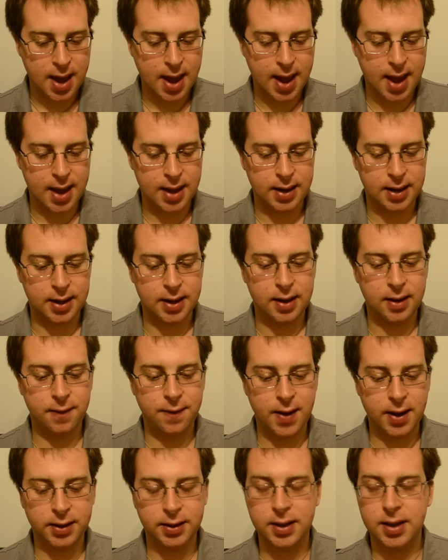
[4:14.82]
and it
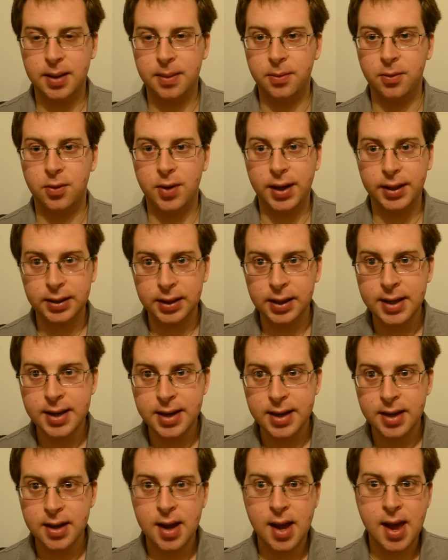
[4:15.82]
affected him
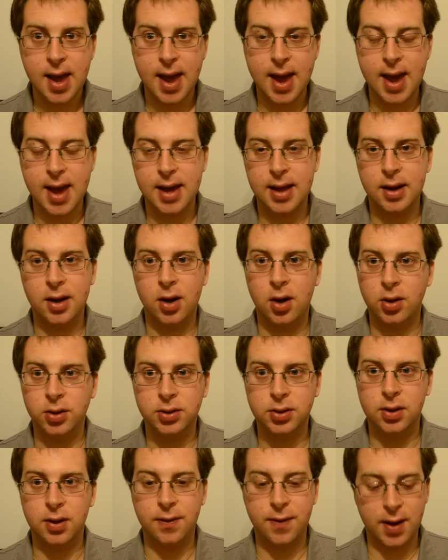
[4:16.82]
greatly, and it
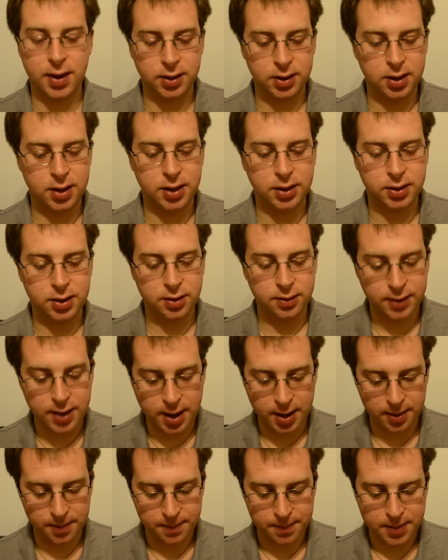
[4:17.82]
also affected his
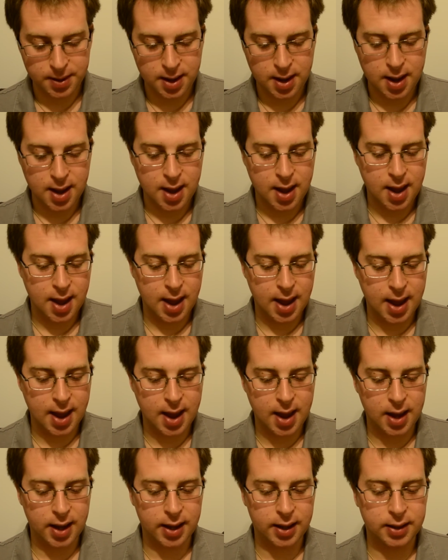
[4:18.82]
career.
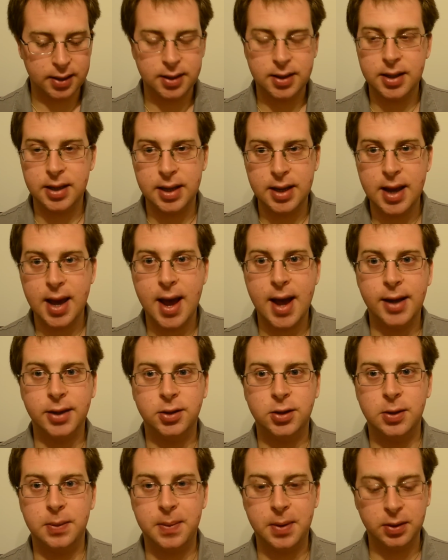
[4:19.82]
And he
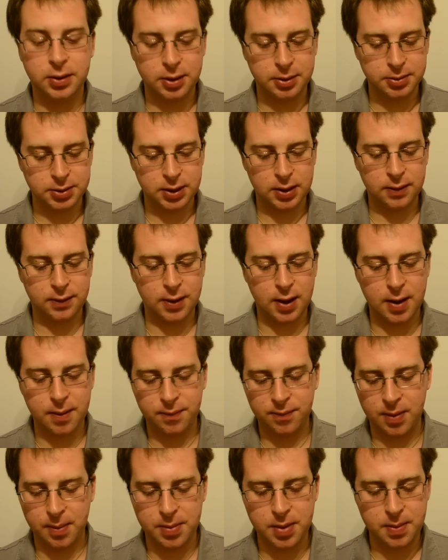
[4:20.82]
had to build himself
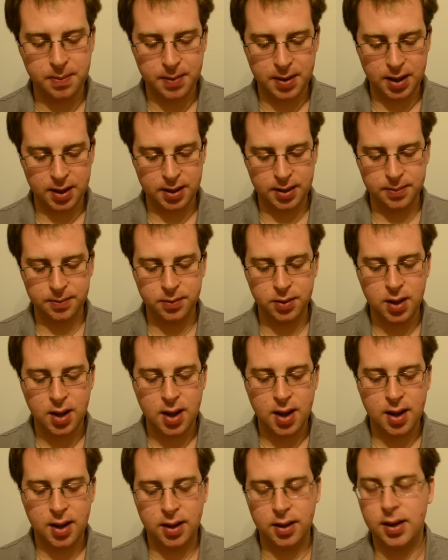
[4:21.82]
up from the bottom,
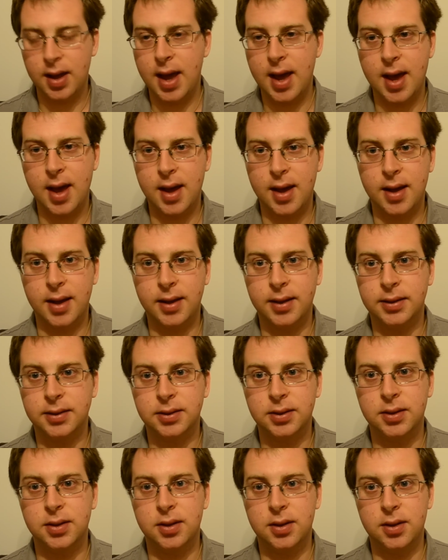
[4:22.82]

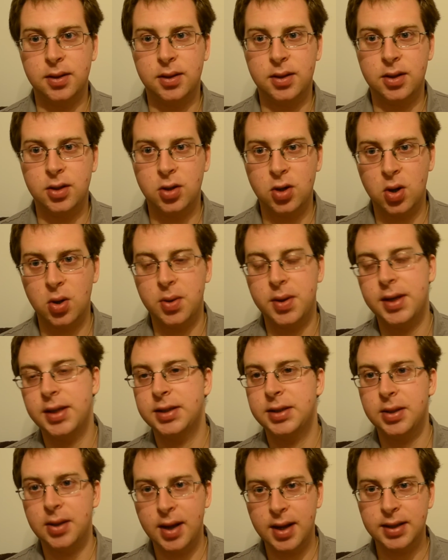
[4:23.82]
and he
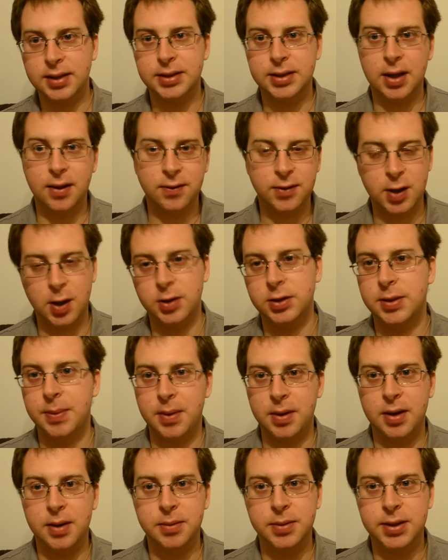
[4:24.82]
still has self-doubts
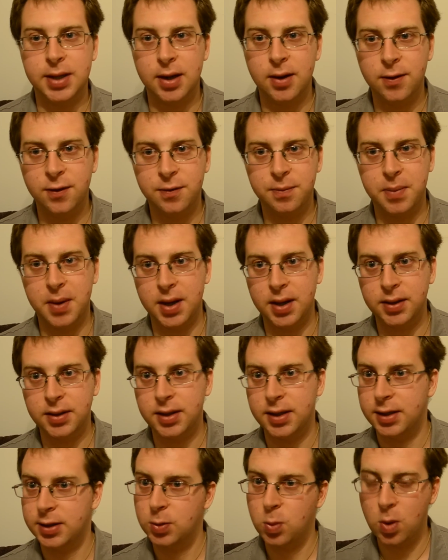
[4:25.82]
about himself, but
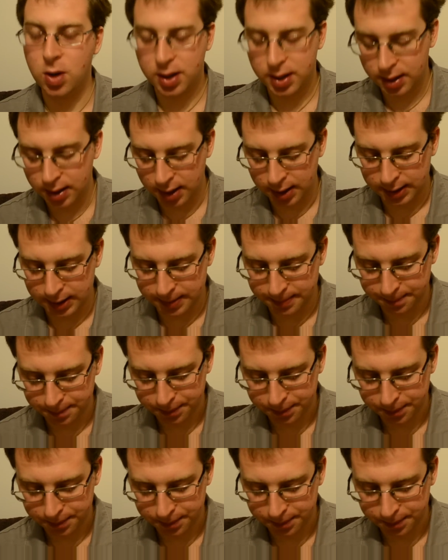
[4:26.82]
he's working on it.